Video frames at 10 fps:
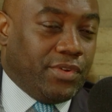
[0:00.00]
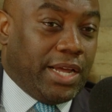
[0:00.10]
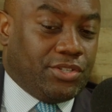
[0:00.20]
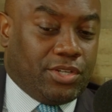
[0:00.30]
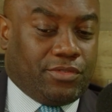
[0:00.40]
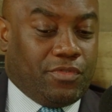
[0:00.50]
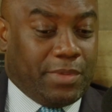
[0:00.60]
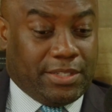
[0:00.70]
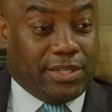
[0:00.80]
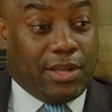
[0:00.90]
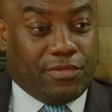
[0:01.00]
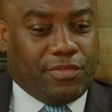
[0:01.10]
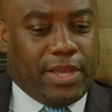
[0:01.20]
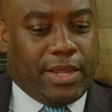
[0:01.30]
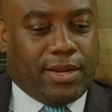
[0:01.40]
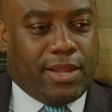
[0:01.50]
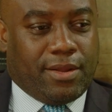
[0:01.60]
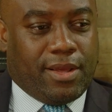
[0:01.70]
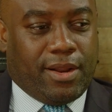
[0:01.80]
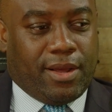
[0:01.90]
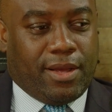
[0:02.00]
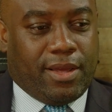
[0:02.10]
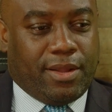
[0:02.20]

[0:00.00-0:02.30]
not just for myself and and and uh,